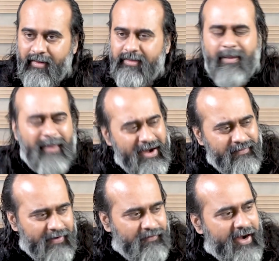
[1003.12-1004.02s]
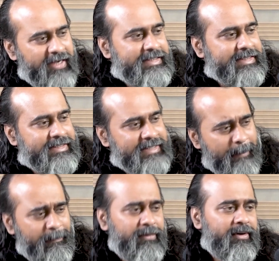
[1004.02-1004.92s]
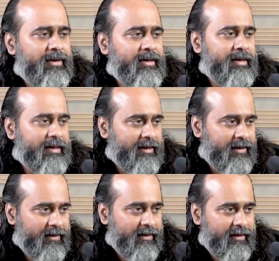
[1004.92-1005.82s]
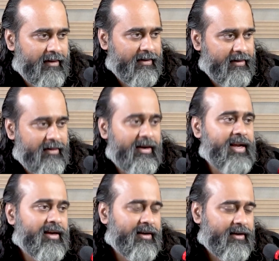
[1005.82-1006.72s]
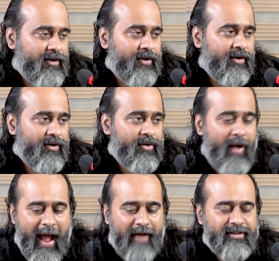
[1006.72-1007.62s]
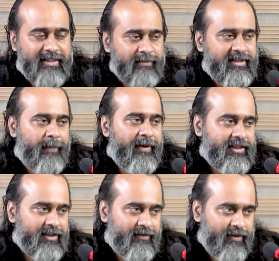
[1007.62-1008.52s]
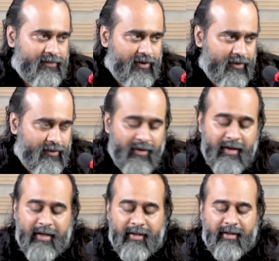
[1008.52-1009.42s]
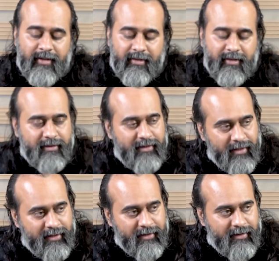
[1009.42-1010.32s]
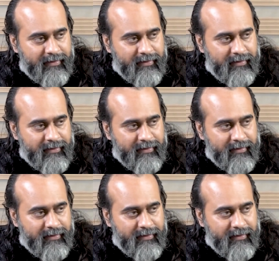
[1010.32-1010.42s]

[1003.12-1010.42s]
the mind will find some trick to have some separation from the Guru. The